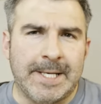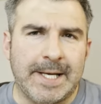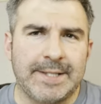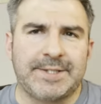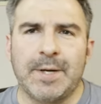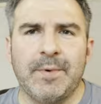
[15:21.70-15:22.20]

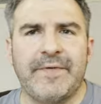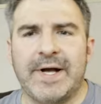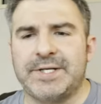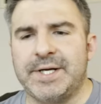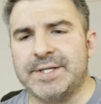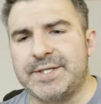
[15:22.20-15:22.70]
and some have
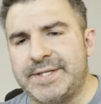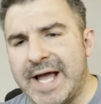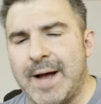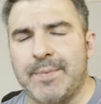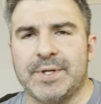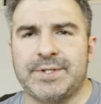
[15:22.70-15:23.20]
actually
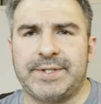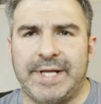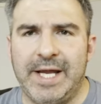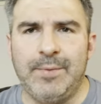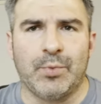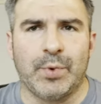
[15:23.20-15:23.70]
established
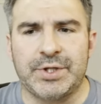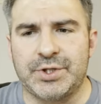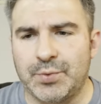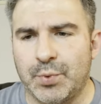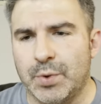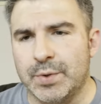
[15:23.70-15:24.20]
team
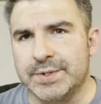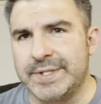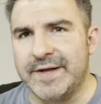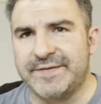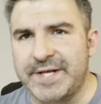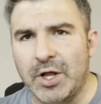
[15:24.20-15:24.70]
rituals
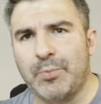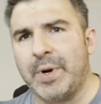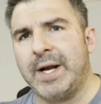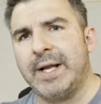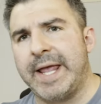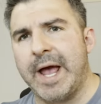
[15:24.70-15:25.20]
and they've
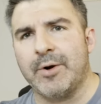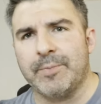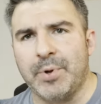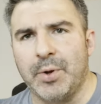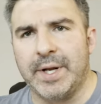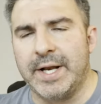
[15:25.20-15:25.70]
celebrated
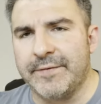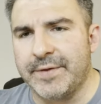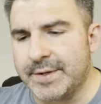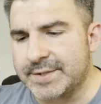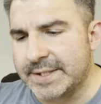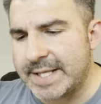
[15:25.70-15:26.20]
accountability and
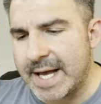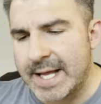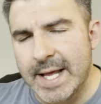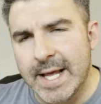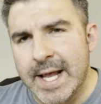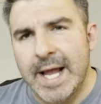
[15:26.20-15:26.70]
everything else like that.
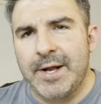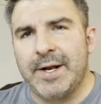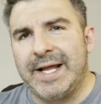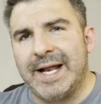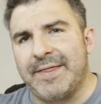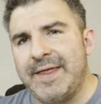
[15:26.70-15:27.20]
And,
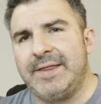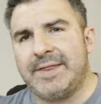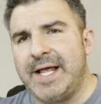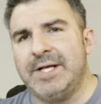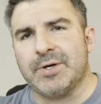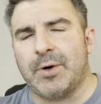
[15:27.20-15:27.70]
and, again, I think
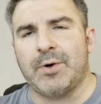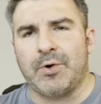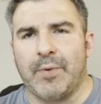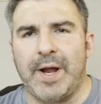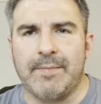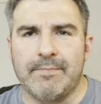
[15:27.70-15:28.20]
these are
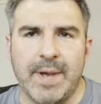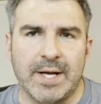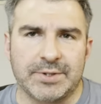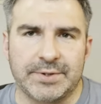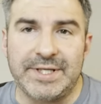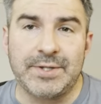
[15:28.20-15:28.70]
great
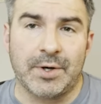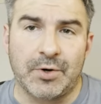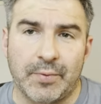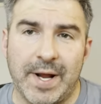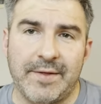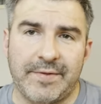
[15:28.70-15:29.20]
measures. These are
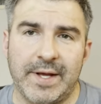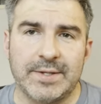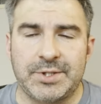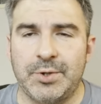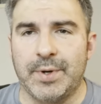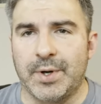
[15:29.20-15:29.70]
great
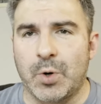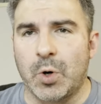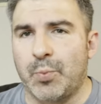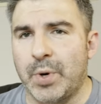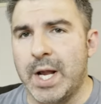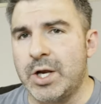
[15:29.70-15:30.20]
things to
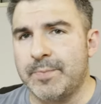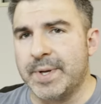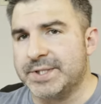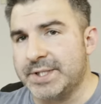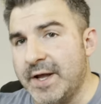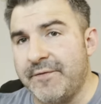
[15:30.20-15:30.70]
incorporate in your
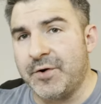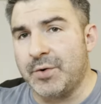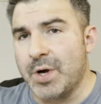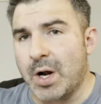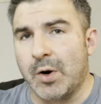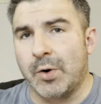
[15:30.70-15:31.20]
business if you're
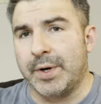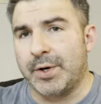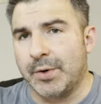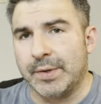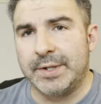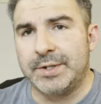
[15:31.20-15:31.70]
not already
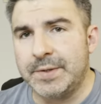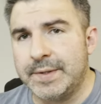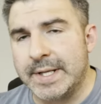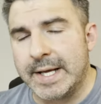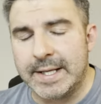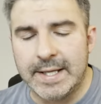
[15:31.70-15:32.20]
currently
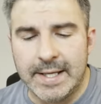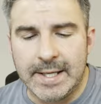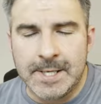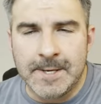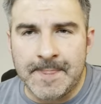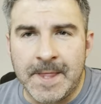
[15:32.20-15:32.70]
doing that.
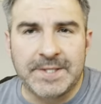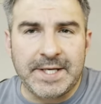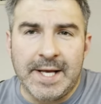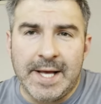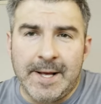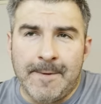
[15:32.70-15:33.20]
You
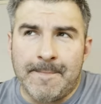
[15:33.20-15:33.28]
see,